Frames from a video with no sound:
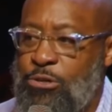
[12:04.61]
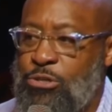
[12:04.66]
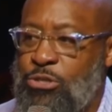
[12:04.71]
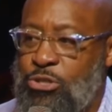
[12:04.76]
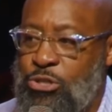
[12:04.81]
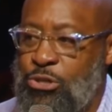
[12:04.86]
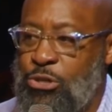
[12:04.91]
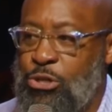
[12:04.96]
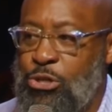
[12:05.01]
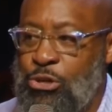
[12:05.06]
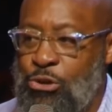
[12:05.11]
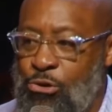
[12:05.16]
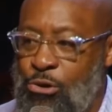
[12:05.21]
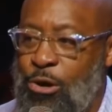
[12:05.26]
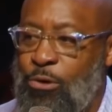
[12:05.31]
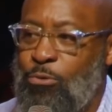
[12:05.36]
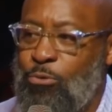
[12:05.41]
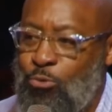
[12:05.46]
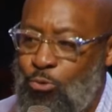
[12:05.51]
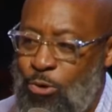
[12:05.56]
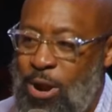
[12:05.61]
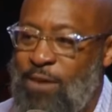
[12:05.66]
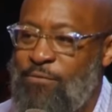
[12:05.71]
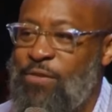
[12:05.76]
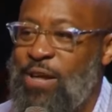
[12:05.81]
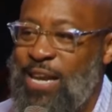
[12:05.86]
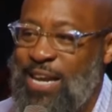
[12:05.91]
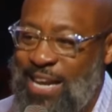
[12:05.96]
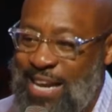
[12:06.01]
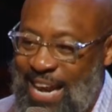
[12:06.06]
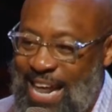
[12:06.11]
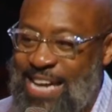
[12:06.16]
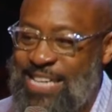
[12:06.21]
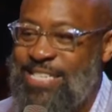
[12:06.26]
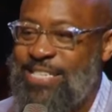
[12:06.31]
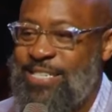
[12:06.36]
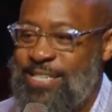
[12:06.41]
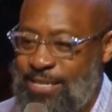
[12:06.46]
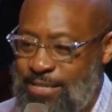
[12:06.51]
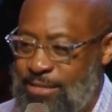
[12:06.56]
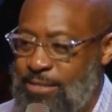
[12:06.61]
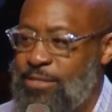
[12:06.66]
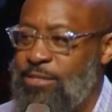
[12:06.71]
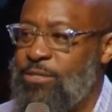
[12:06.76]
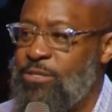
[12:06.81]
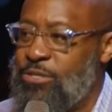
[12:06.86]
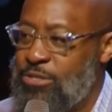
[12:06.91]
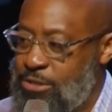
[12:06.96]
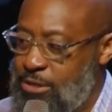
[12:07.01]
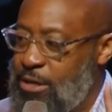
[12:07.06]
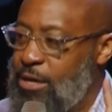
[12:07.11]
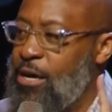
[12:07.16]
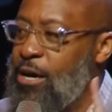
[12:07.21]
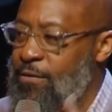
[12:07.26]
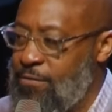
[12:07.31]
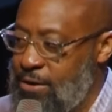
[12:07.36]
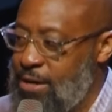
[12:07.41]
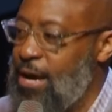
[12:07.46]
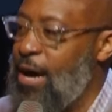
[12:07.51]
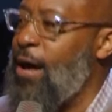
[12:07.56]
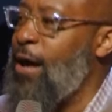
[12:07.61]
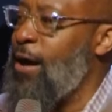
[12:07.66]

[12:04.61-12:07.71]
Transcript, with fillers: to your revelations of God.